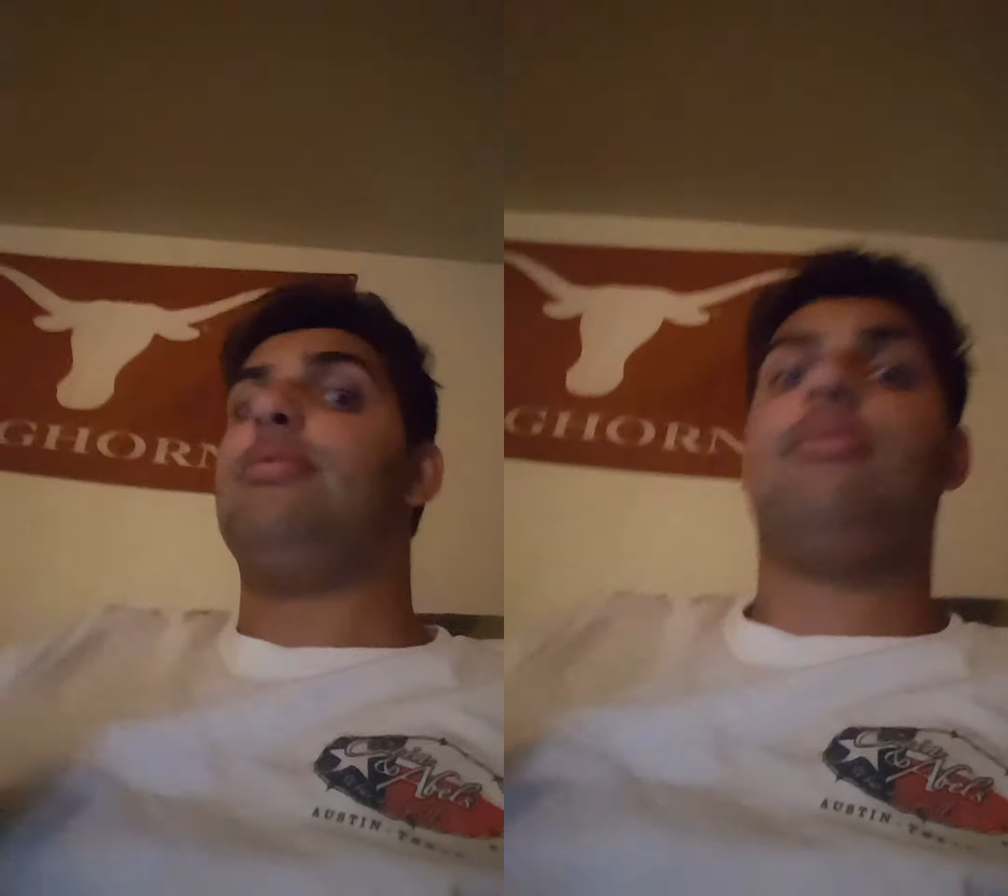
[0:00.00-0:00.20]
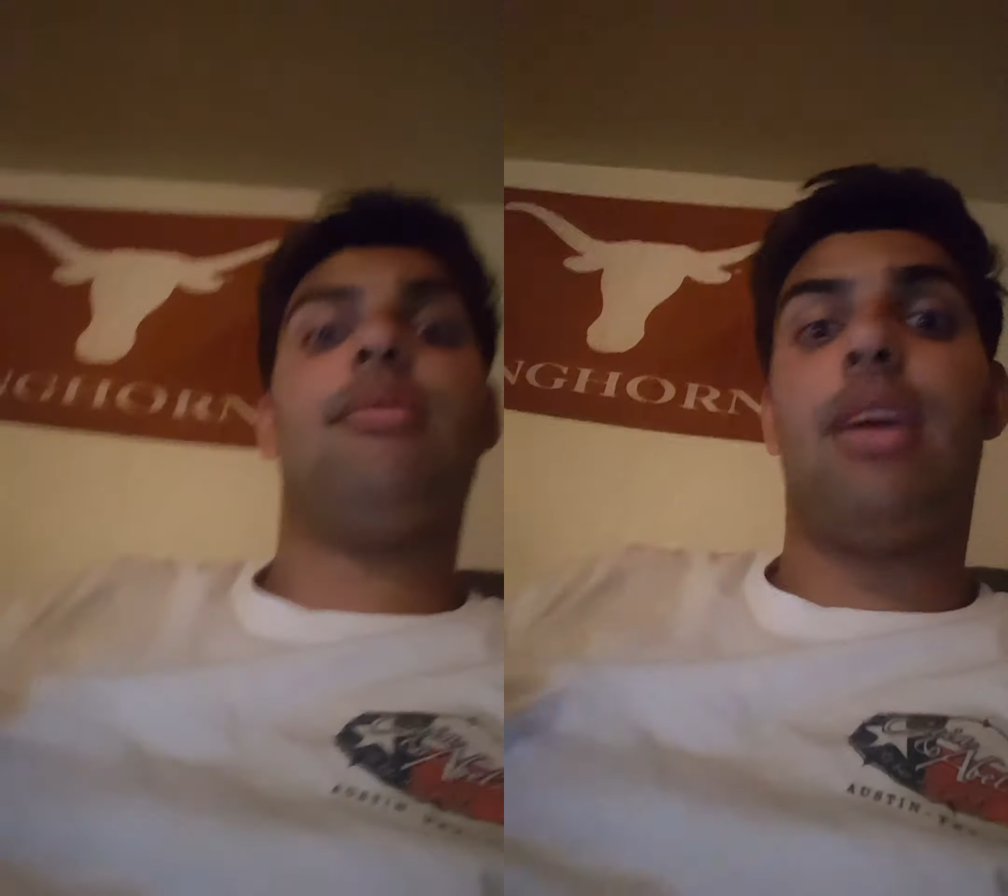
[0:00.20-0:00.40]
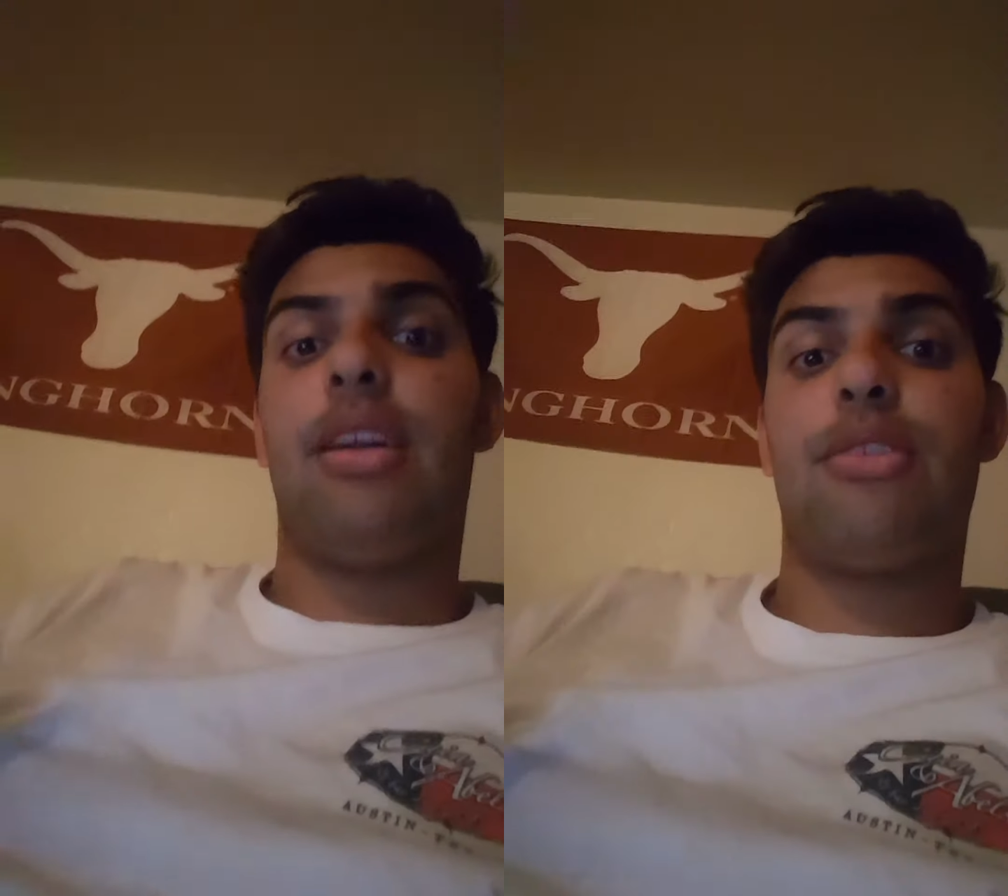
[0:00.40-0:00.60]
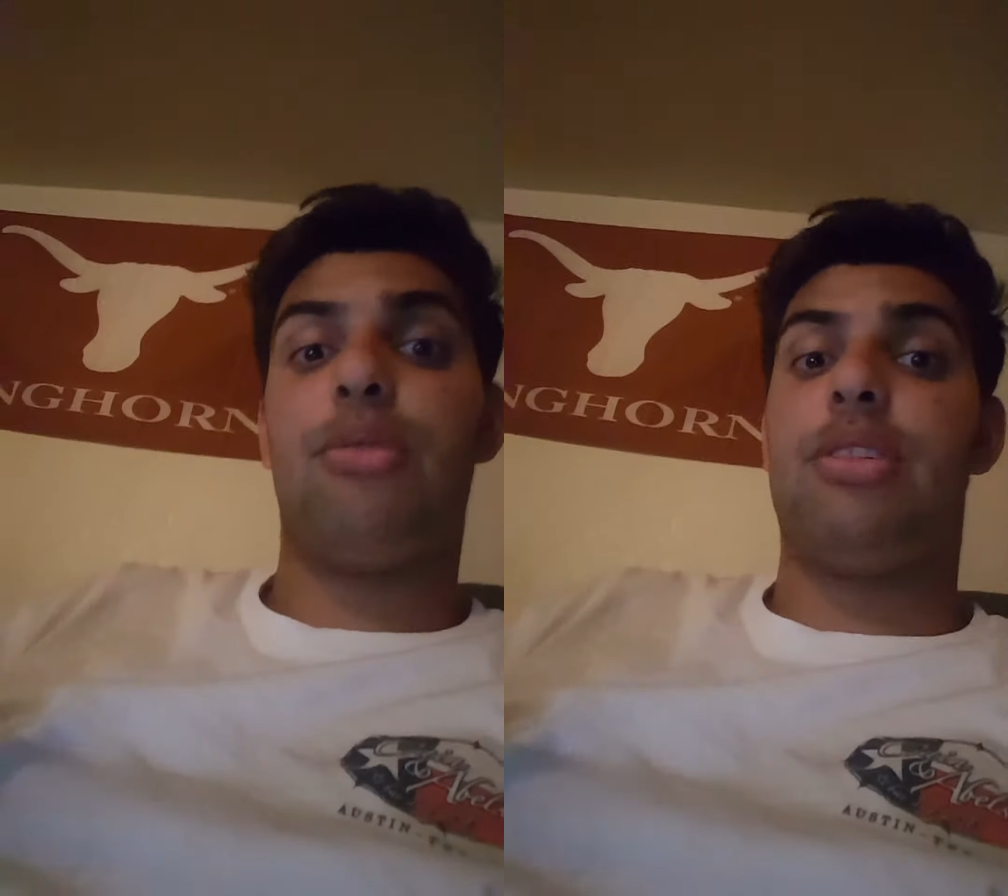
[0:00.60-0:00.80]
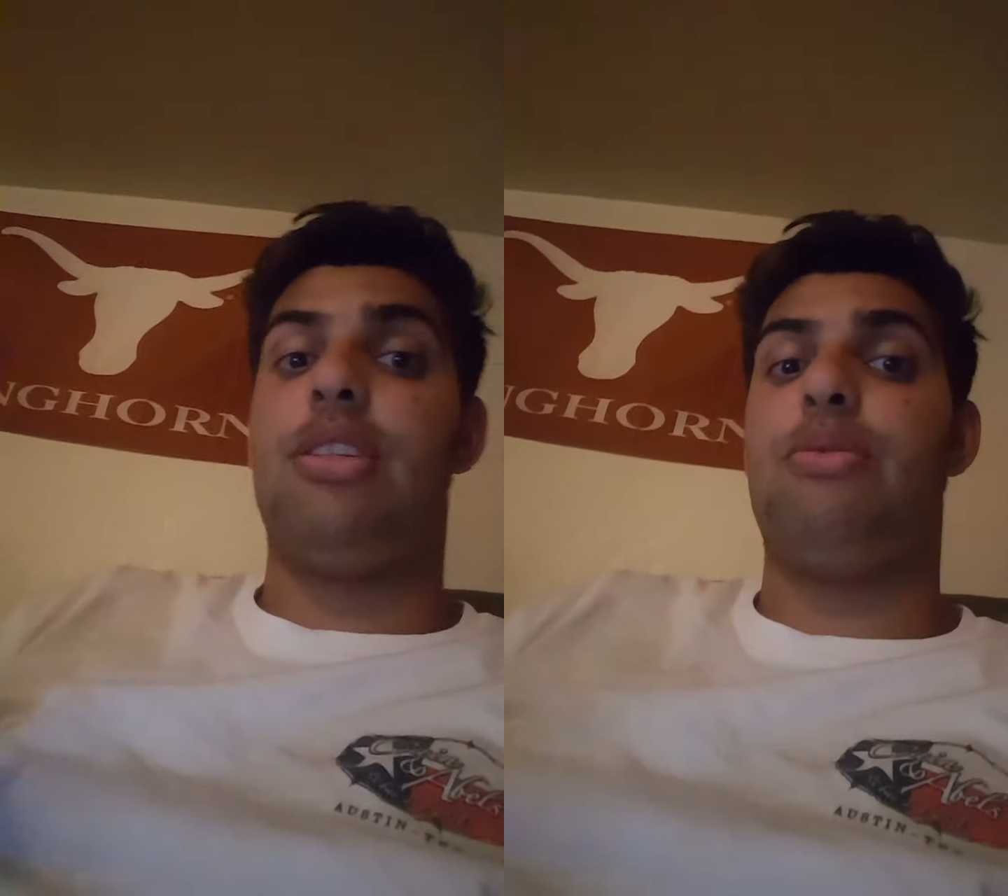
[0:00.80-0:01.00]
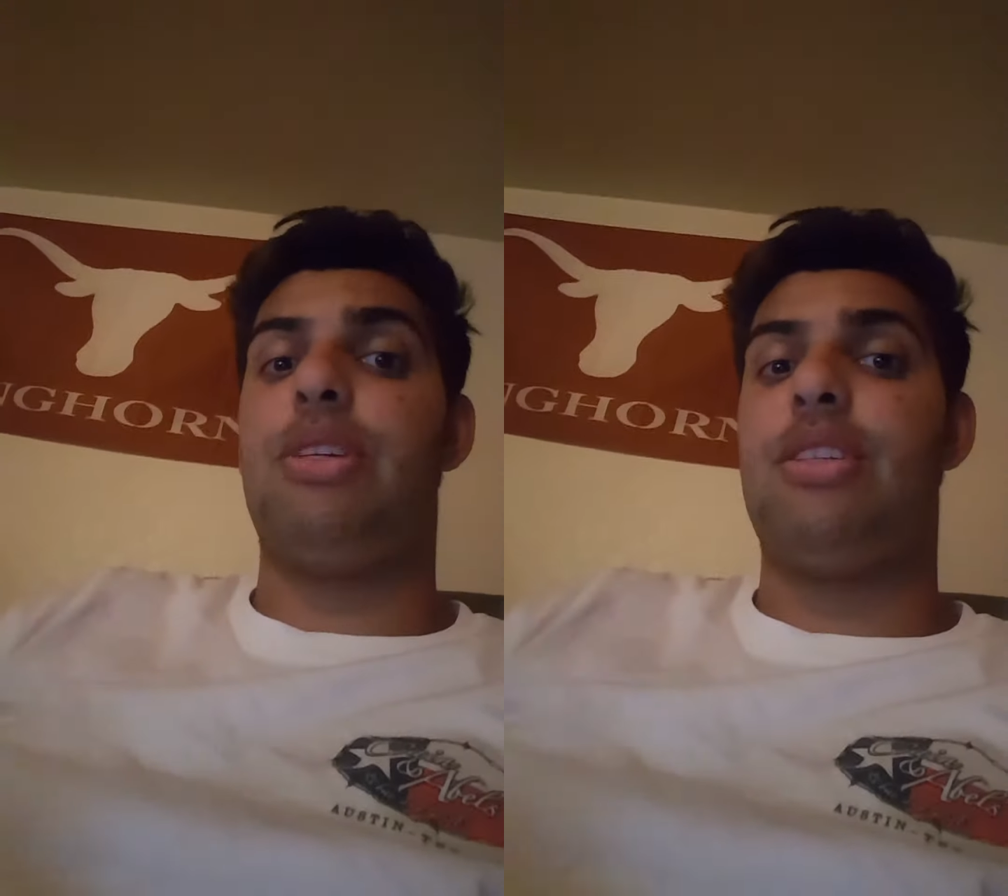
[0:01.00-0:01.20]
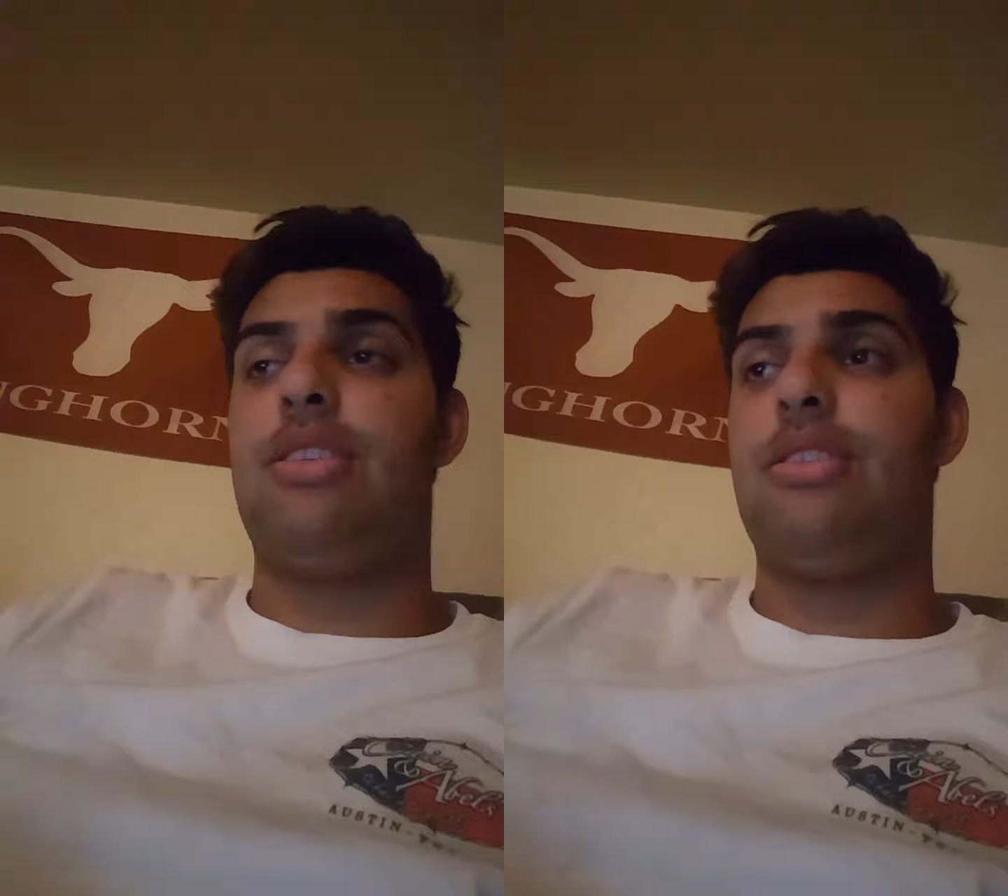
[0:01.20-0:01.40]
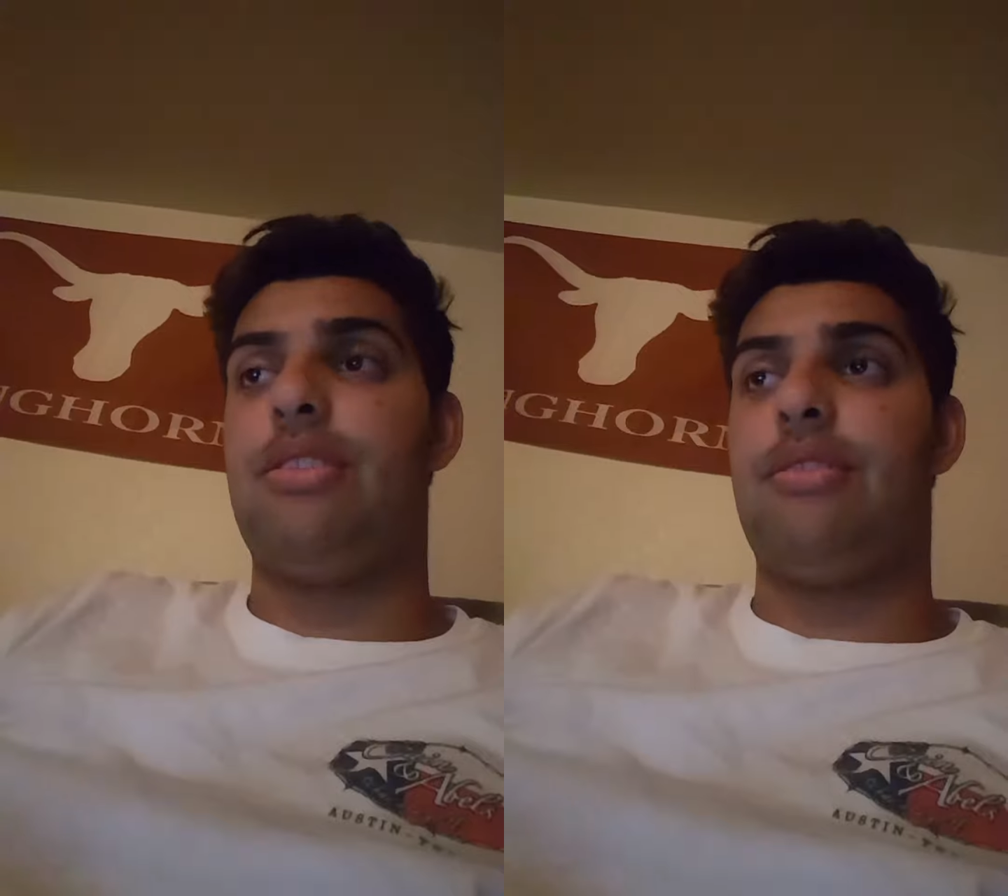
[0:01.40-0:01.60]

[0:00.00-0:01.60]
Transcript: A lot of twisty twists.